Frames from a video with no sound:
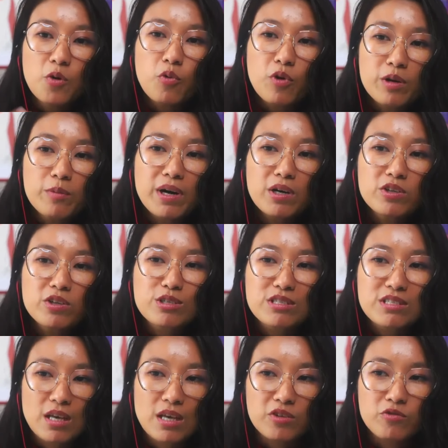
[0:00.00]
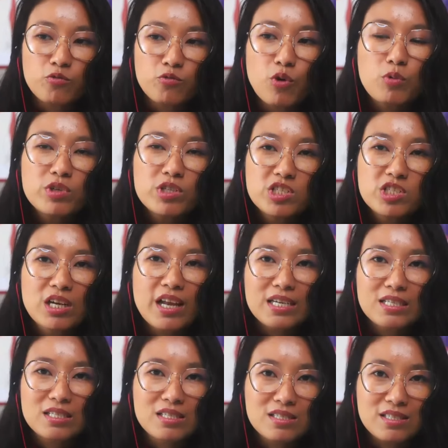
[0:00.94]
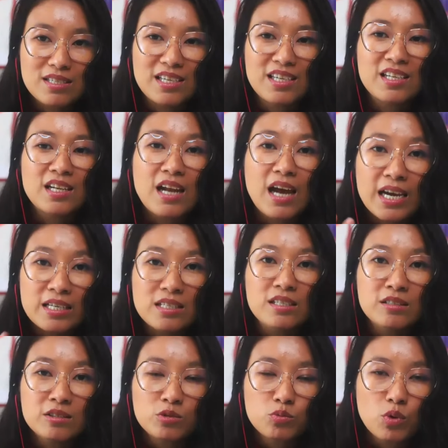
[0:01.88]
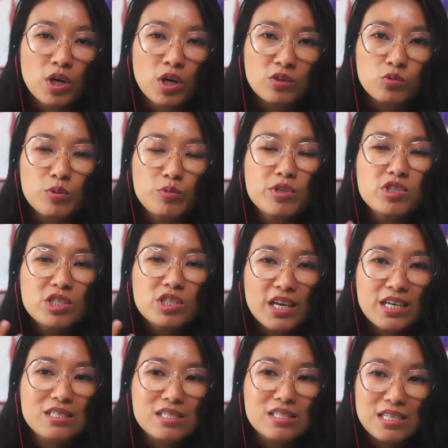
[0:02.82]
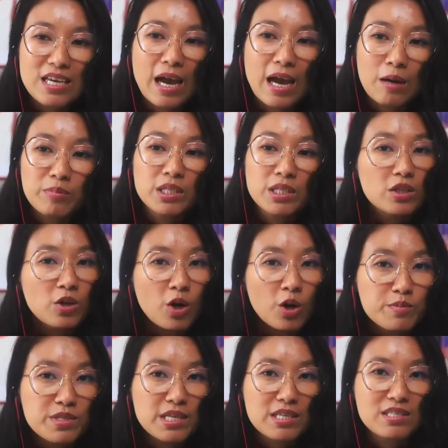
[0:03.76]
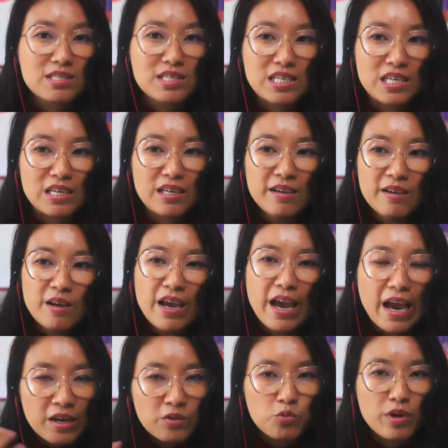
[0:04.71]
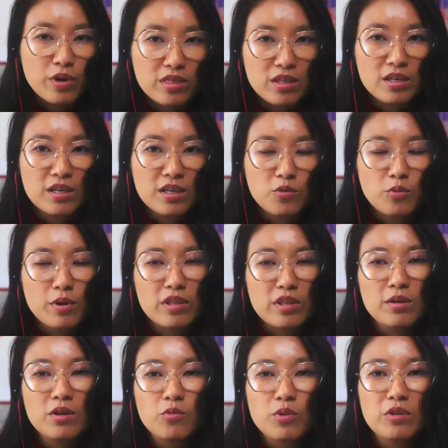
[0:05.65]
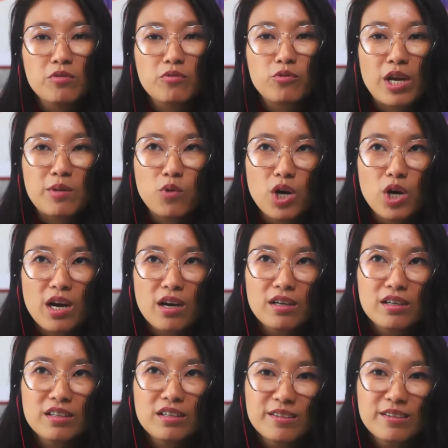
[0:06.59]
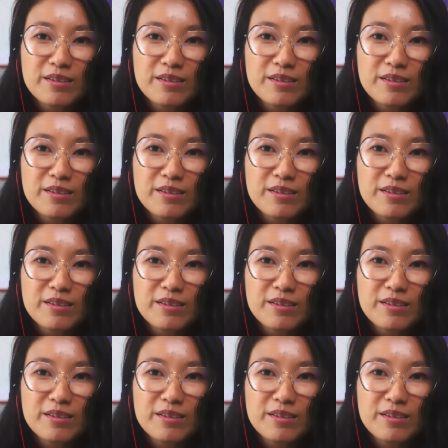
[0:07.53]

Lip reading: What about yourself? What would you like to see in an ideal world? What would you like to see happen at COP16 and with the framework?